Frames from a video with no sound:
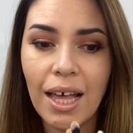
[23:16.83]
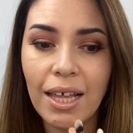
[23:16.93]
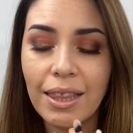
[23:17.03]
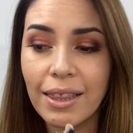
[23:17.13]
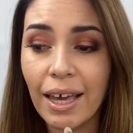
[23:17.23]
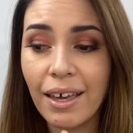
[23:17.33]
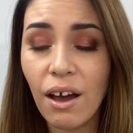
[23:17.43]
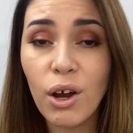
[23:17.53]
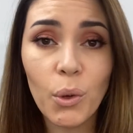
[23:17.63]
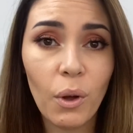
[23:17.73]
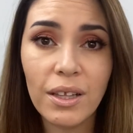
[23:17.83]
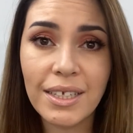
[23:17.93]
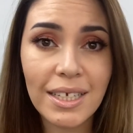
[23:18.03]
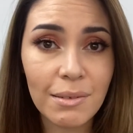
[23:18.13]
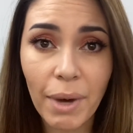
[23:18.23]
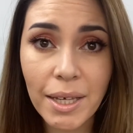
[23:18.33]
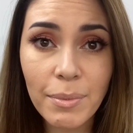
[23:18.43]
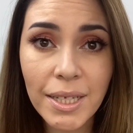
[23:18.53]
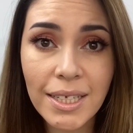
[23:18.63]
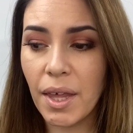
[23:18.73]
They are quality in my
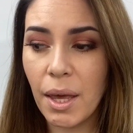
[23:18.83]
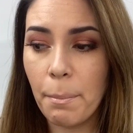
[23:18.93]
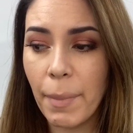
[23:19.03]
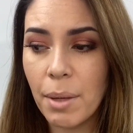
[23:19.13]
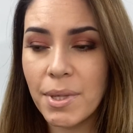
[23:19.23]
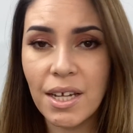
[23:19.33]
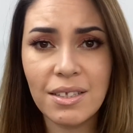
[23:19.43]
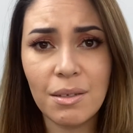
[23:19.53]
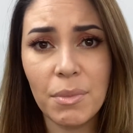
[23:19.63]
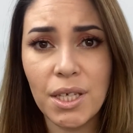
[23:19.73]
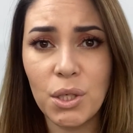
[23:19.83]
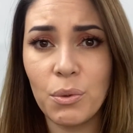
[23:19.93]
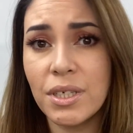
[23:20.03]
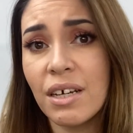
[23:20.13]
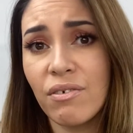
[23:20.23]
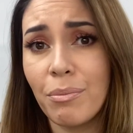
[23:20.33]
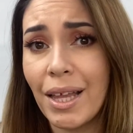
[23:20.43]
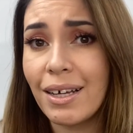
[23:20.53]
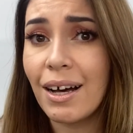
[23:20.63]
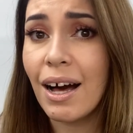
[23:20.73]
opinion. Maybe not something you would get from
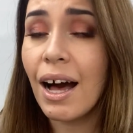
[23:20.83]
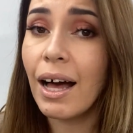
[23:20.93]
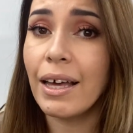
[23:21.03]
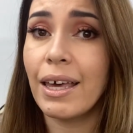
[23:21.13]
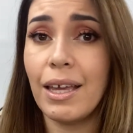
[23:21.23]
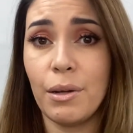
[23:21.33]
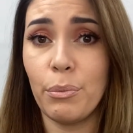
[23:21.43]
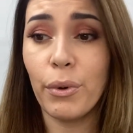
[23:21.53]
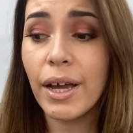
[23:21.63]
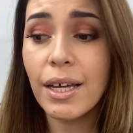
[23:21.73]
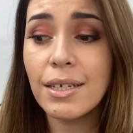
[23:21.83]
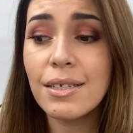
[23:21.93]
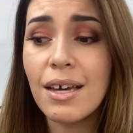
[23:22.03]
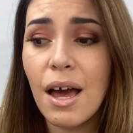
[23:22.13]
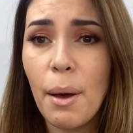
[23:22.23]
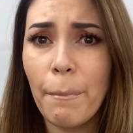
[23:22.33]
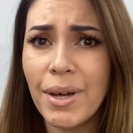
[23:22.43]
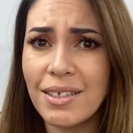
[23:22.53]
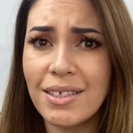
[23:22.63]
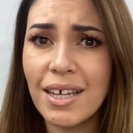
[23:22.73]
like a high-end brand,
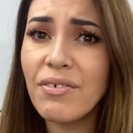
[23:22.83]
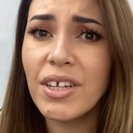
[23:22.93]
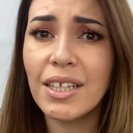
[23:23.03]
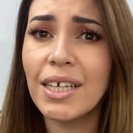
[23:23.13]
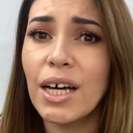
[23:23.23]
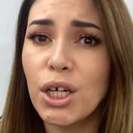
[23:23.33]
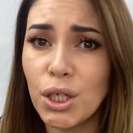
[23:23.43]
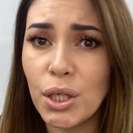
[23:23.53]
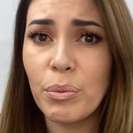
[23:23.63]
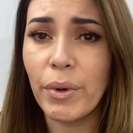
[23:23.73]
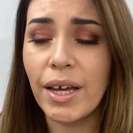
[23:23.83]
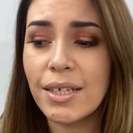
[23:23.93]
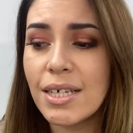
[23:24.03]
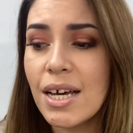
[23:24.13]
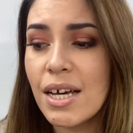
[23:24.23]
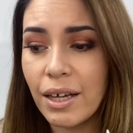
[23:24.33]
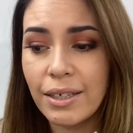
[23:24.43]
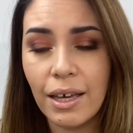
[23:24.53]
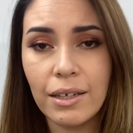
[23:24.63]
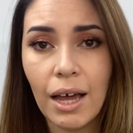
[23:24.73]
but definitely a good brand.
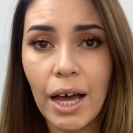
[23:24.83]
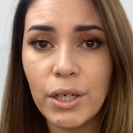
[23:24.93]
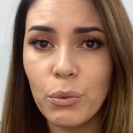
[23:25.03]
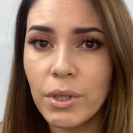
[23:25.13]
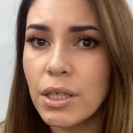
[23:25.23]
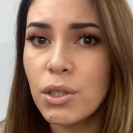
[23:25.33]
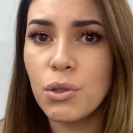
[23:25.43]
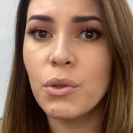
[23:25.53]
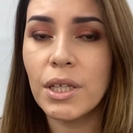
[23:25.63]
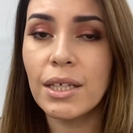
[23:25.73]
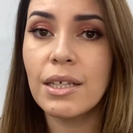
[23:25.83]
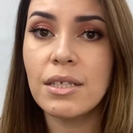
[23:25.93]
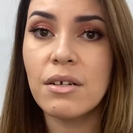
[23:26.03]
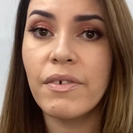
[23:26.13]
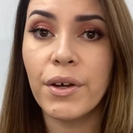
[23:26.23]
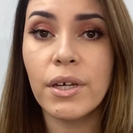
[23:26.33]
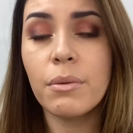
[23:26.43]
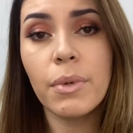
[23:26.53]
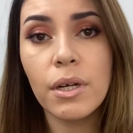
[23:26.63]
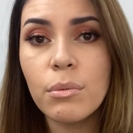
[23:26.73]
Again, I really do think these are very
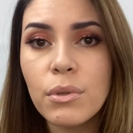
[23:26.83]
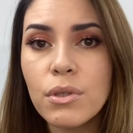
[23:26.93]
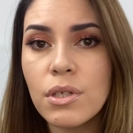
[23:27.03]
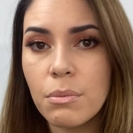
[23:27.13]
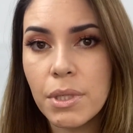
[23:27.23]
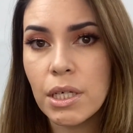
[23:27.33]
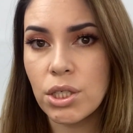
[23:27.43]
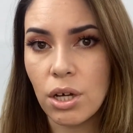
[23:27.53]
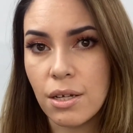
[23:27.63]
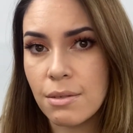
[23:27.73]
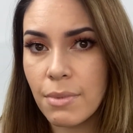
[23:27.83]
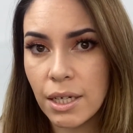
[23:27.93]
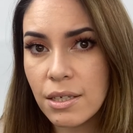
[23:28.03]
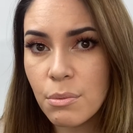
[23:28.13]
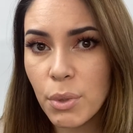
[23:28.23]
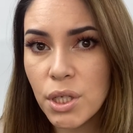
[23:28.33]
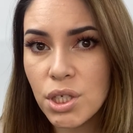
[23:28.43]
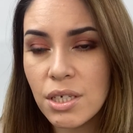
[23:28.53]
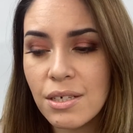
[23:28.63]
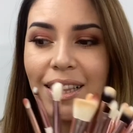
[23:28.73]
comparable to the BH Cosmetics
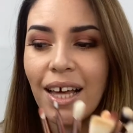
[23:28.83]
brushes. I